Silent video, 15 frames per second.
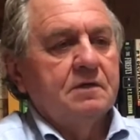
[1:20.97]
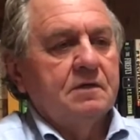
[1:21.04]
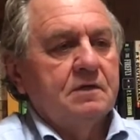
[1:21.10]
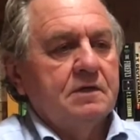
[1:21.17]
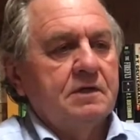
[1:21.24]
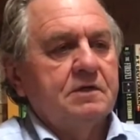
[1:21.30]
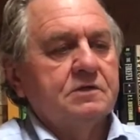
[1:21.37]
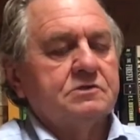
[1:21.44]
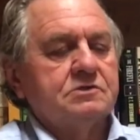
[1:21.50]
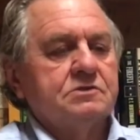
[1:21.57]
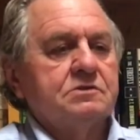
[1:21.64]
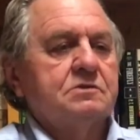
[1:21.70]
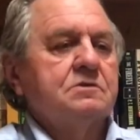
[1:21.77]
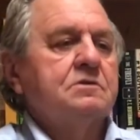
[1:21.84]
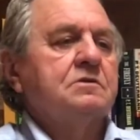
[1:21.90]
Needed
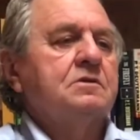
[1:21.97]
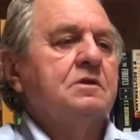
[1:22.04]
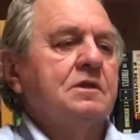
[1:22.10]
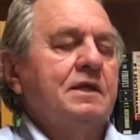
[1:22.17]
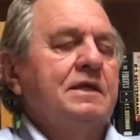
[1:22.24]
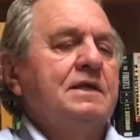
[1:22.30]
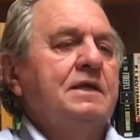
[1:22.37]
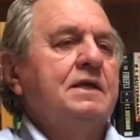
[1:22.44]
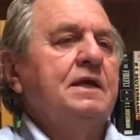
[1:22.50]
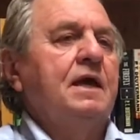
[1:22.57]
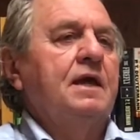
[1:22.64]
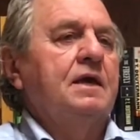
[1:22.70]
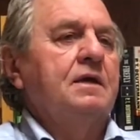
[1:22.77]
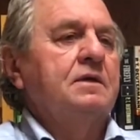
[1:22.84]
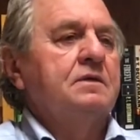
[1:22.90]
cleaning
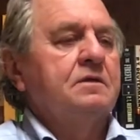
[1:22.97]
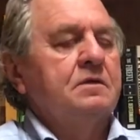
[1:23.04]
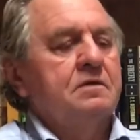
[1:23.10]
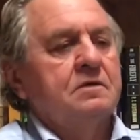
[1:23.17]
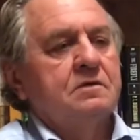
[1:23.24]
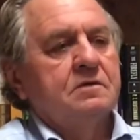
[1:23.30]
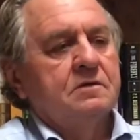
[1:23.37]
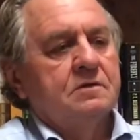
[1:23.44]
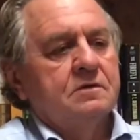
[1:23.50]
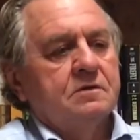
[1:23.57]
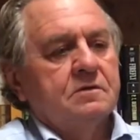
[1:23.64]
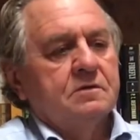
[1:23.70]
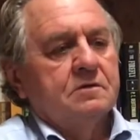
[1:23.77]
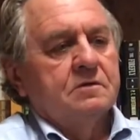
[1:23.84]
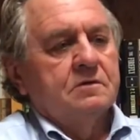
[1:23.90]
and
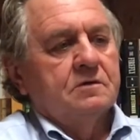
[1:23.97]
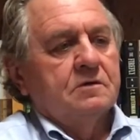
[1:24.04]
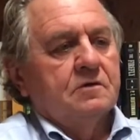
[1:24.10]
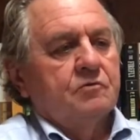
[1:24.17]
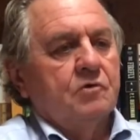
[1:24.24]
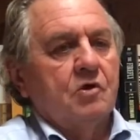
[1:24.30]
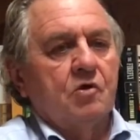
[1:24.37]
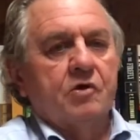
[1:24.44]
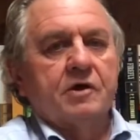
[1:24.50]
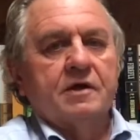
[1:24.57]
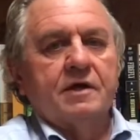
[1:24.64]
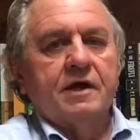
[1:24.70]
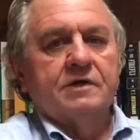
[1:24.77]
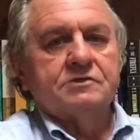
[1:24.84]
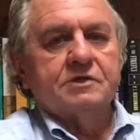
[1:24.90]

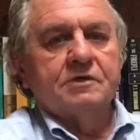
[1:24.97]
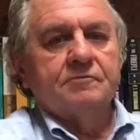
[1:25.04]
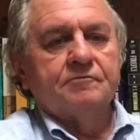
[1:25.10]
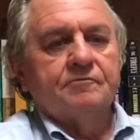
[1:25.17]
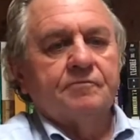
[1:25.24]
reorganizing.